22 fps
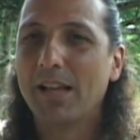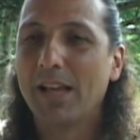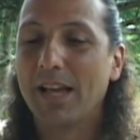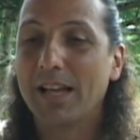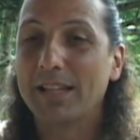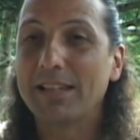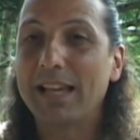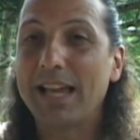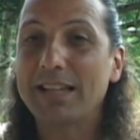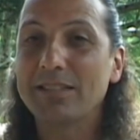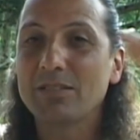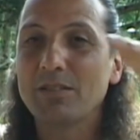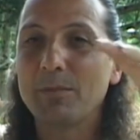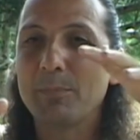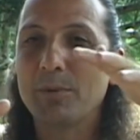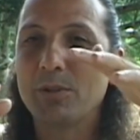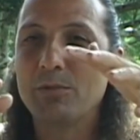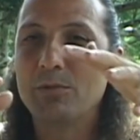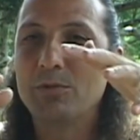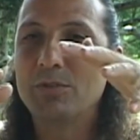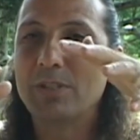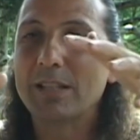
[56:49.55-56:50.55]
And as the
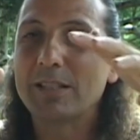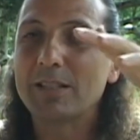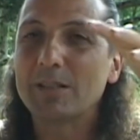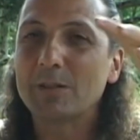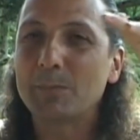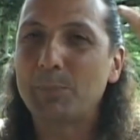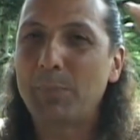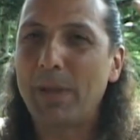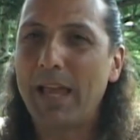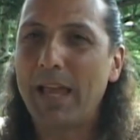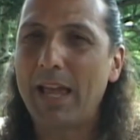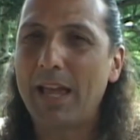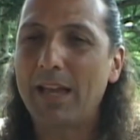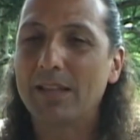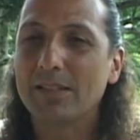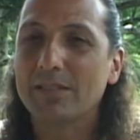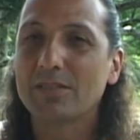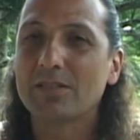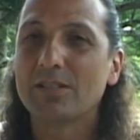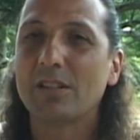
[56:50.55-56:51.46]
balloon expands,